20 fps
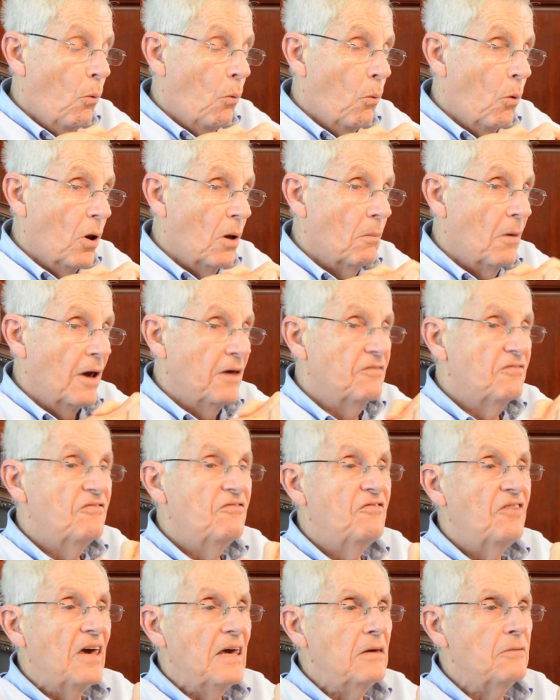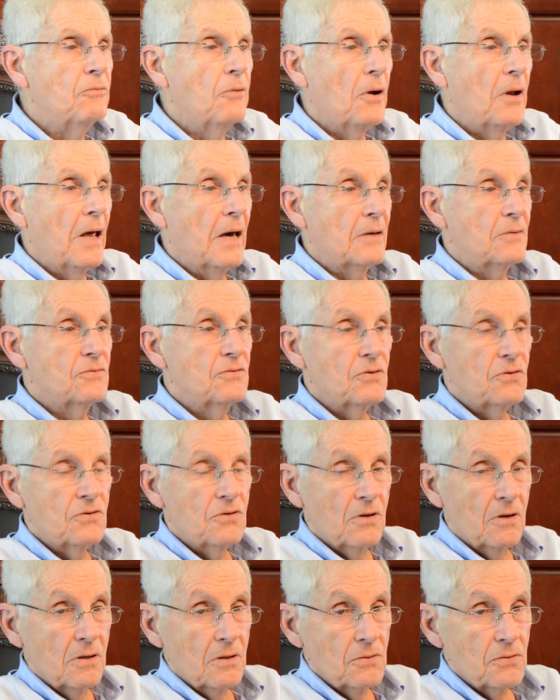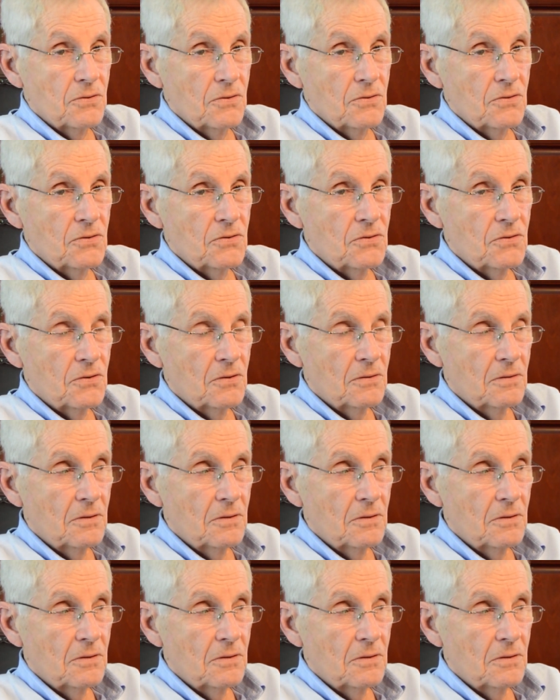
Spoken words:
one of my favorite exercises,